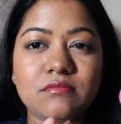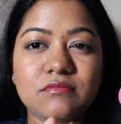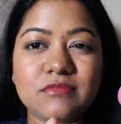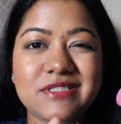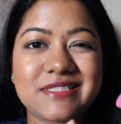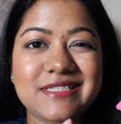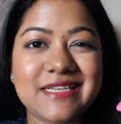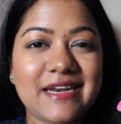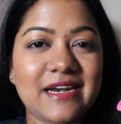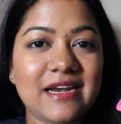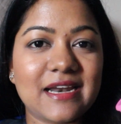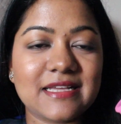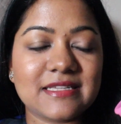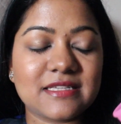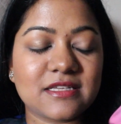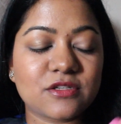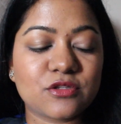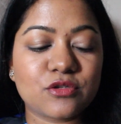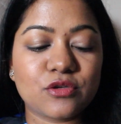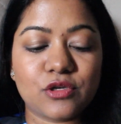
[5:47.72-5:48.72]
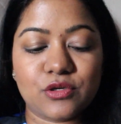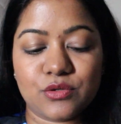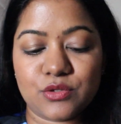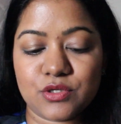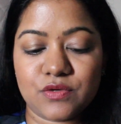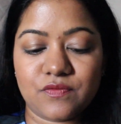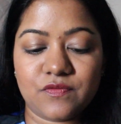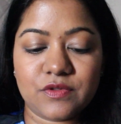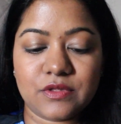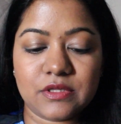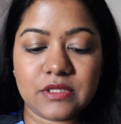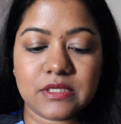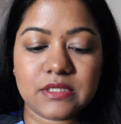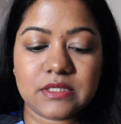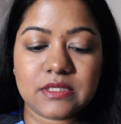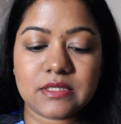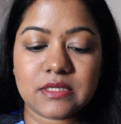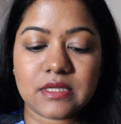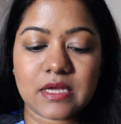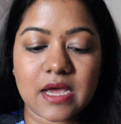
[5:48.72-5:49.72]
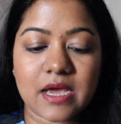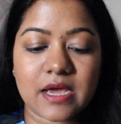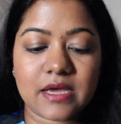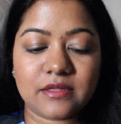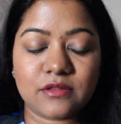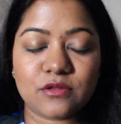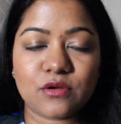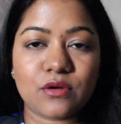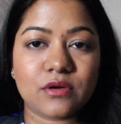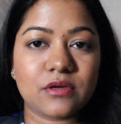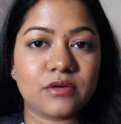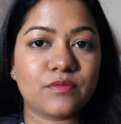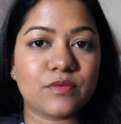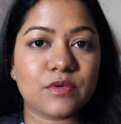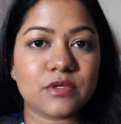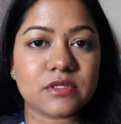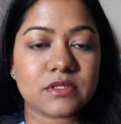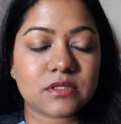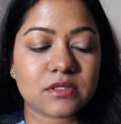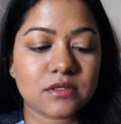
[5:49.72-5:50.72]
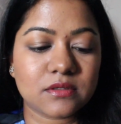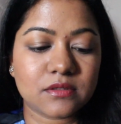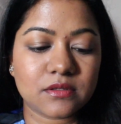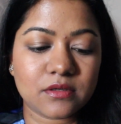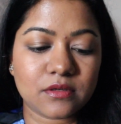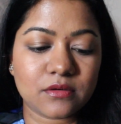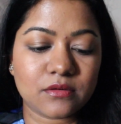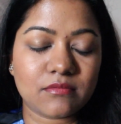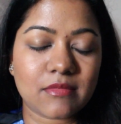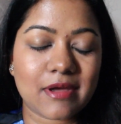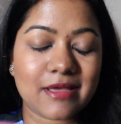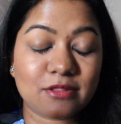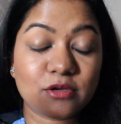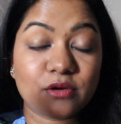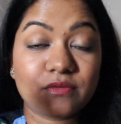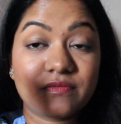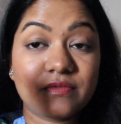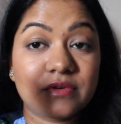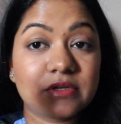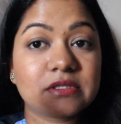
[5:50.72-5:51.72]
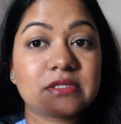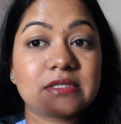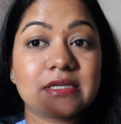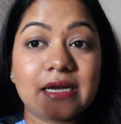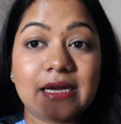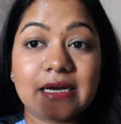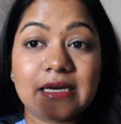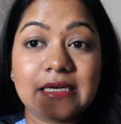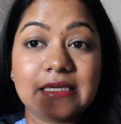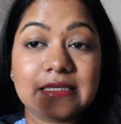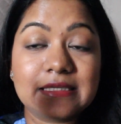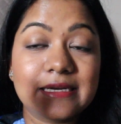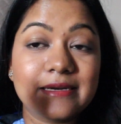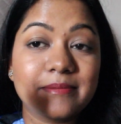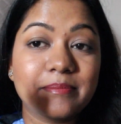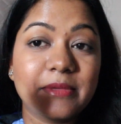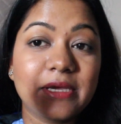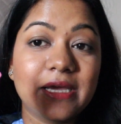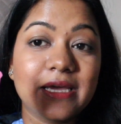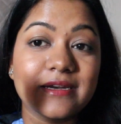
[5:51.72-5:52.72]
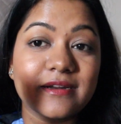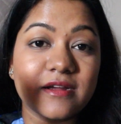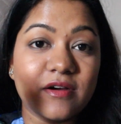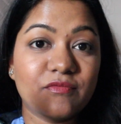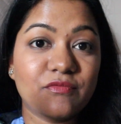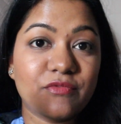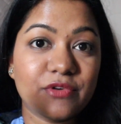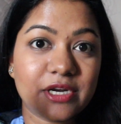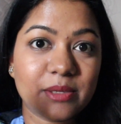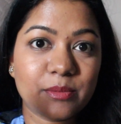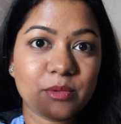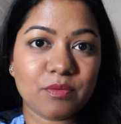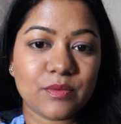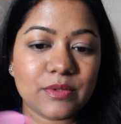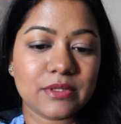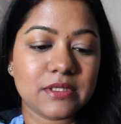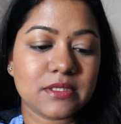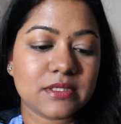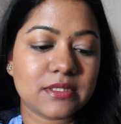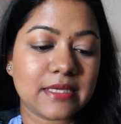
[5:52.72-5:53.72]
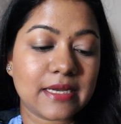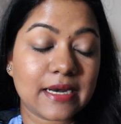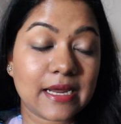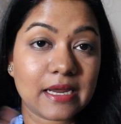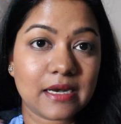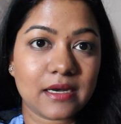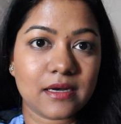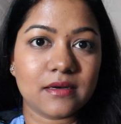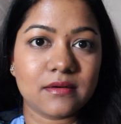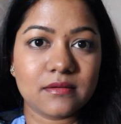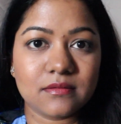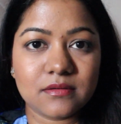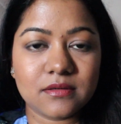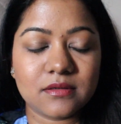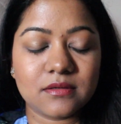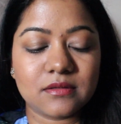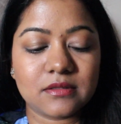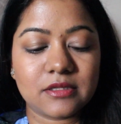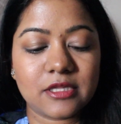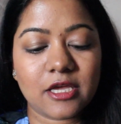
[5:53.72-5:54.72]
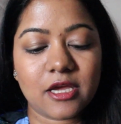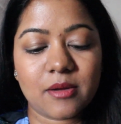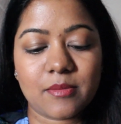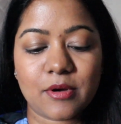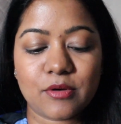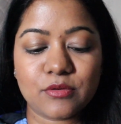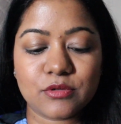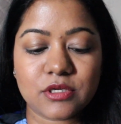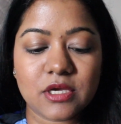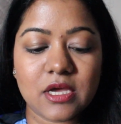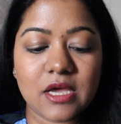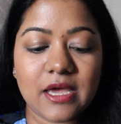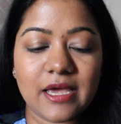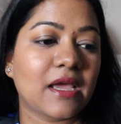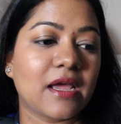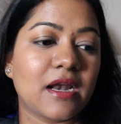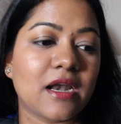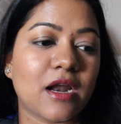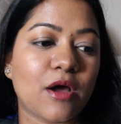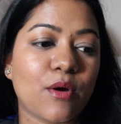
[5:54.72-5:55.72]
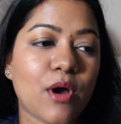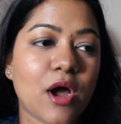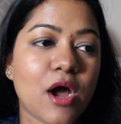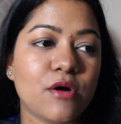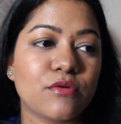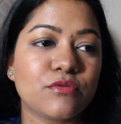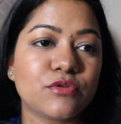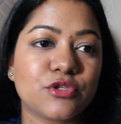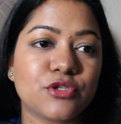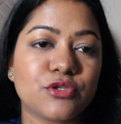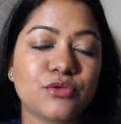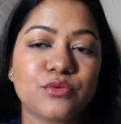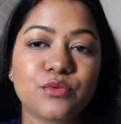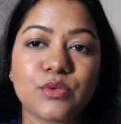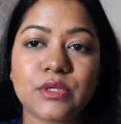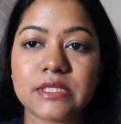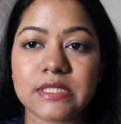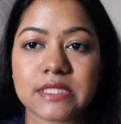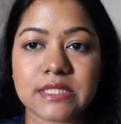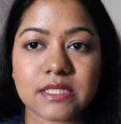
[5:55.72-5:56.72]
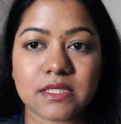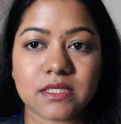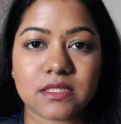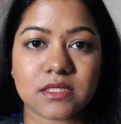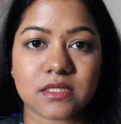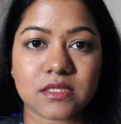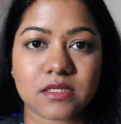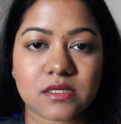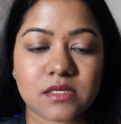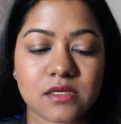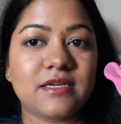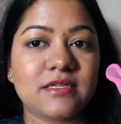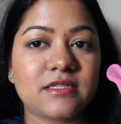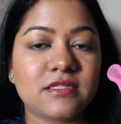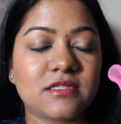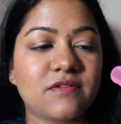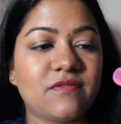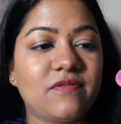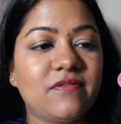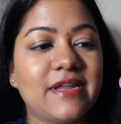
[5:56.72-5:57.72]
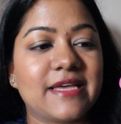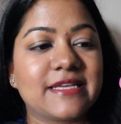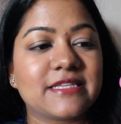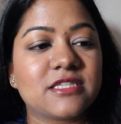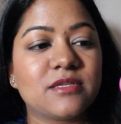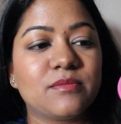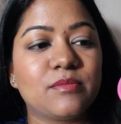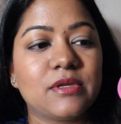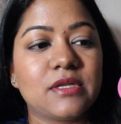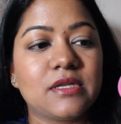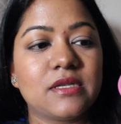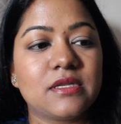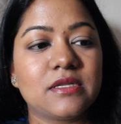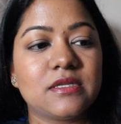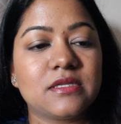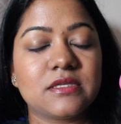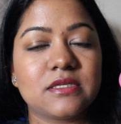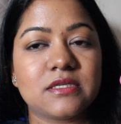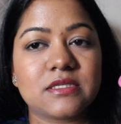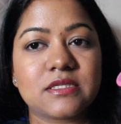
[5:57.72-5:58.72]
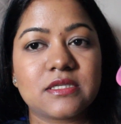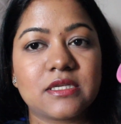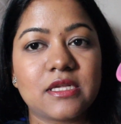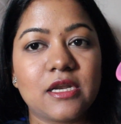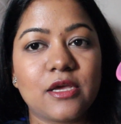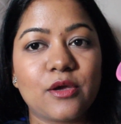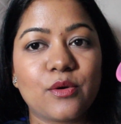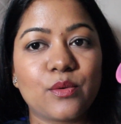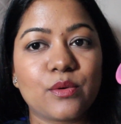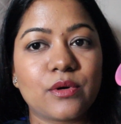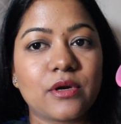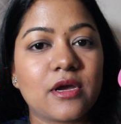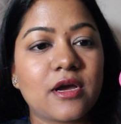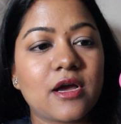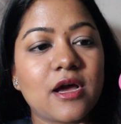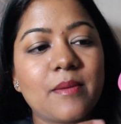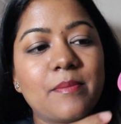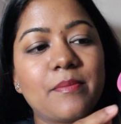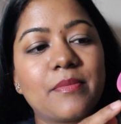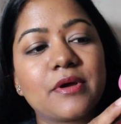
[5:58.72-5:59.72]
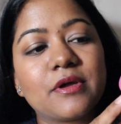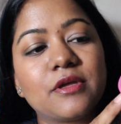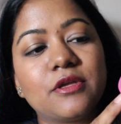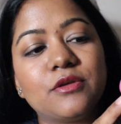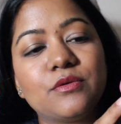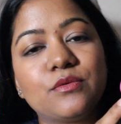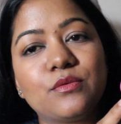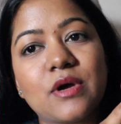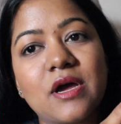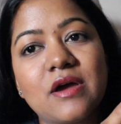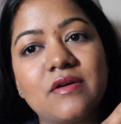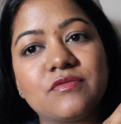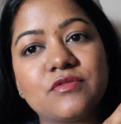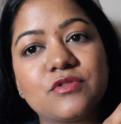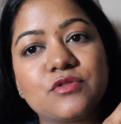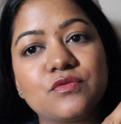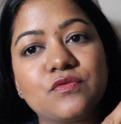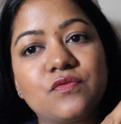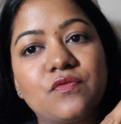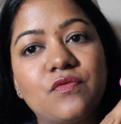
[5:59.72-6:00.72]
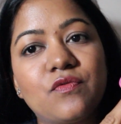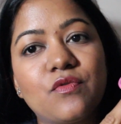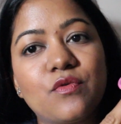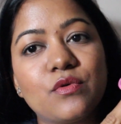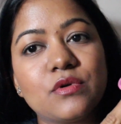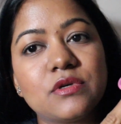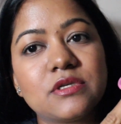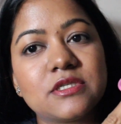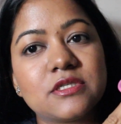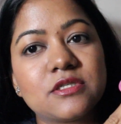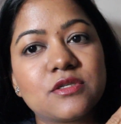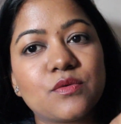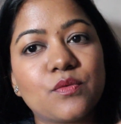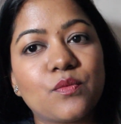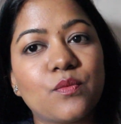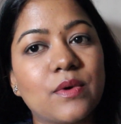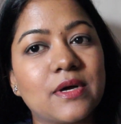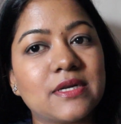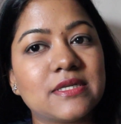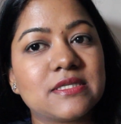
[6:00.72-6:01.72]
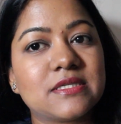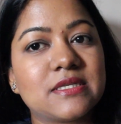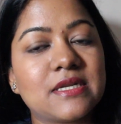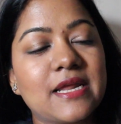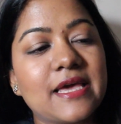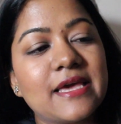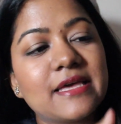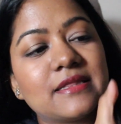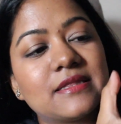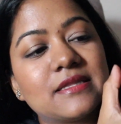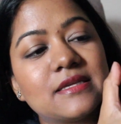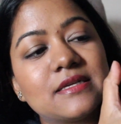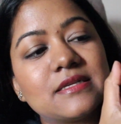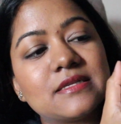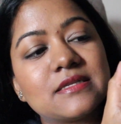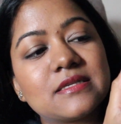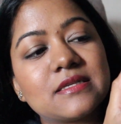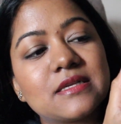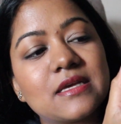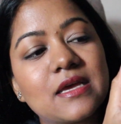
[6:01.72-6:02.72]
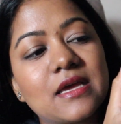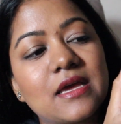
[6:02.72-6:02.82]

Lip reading: sterilizing solution for this. I thought it was, I thought first at least let me get comfortable with this, then I'll think about. Now, how do you insert it? It is a flexible silicone cup. You have to fold it once like this,